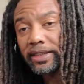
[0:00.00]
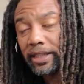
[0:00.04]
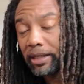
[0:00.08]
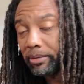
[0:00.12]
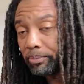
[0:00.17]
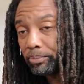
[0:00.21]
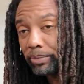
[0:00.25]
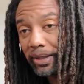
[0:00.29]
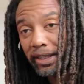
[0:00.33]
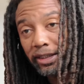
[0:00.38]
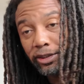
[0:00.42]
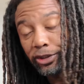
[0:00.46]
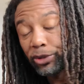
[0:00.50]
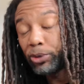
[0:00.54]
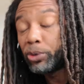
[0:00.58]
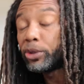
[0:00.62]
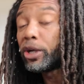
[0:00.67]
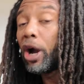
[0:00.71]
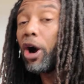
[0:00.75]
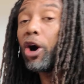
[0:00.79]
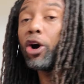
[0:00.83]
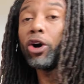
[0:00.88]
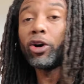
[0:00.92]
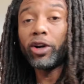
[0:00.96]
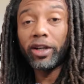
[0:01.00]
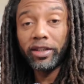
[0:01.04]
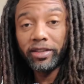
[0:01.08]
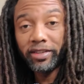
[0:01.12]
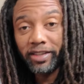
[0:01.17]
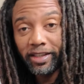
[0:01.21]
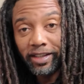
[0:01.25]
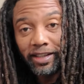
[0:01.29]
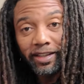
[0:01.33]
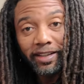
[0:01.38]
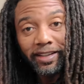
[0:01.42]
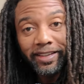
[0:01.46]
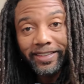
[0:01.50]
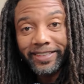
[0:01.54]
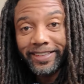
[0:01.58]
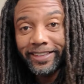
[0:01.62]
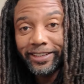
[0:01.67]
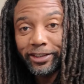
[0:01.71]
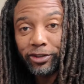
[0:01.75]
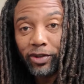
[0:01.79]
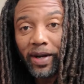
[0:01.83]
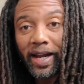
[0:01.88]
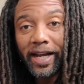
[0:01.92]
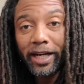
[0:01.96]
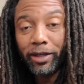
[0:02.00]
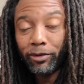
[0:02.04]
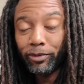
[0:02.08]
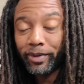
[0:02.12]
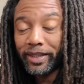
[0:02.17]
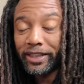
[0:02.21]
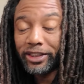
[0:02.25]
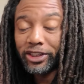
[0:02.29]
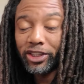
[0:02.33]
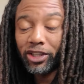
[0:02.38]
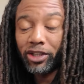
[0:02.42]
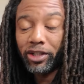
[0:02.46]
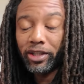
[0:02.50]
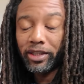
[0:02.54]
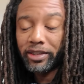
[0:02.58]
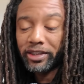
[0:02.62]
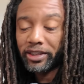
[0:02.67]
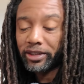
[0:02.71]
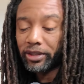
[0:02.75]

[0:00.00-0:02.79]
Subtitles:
can be too gone to try and recharge.